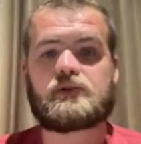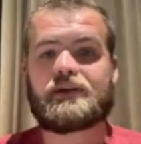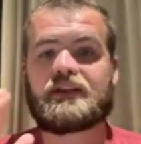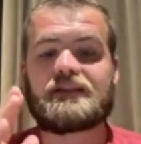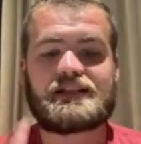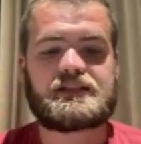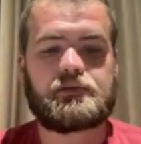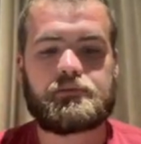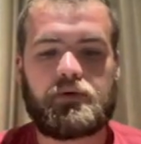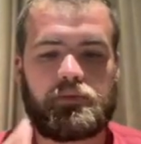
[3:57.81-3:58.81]
So I think that's
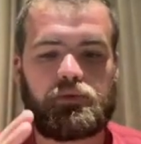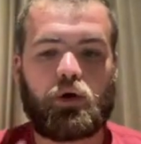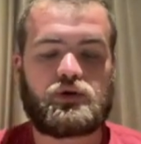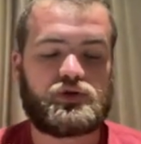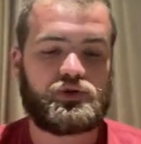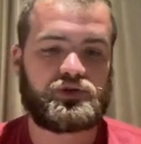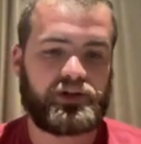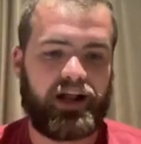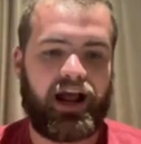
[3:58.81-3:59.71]
the approach you should